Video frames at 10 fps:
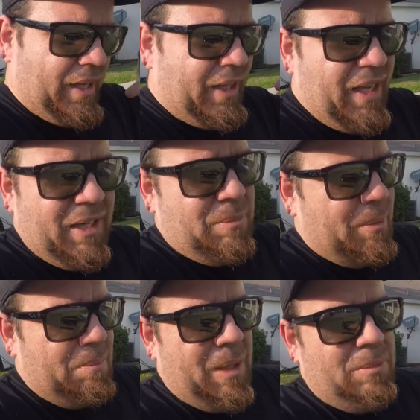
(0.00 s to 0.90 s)
I hit him
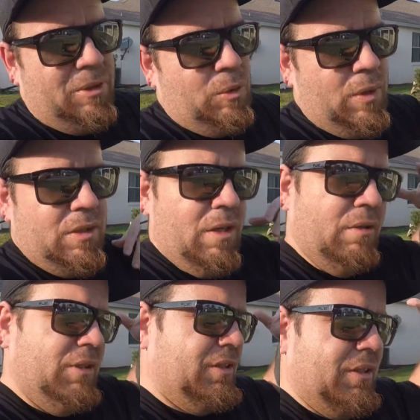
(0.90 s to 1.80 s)
up maybe 2 weeks
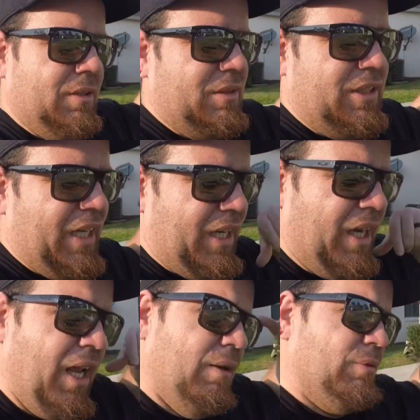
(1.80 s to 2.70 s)
ago just to check in.
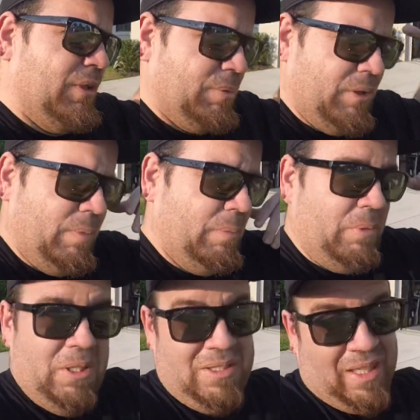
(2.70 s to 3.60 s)
Hey, what's up with the bumper?
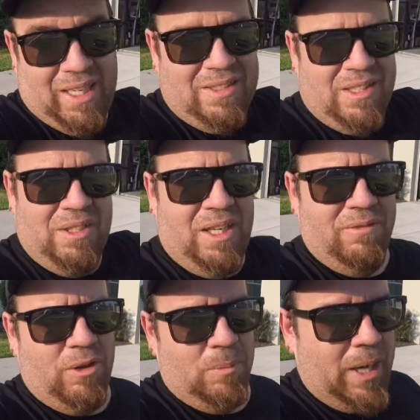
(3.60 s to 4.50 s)
And he's like, he still didn't
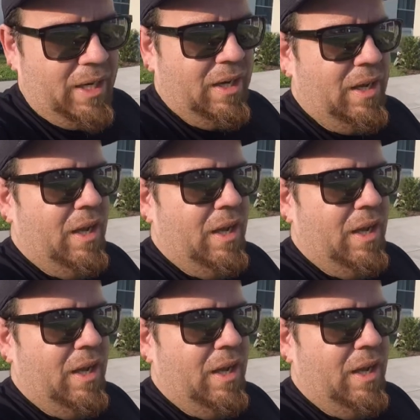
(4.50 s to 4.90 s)
even know about it.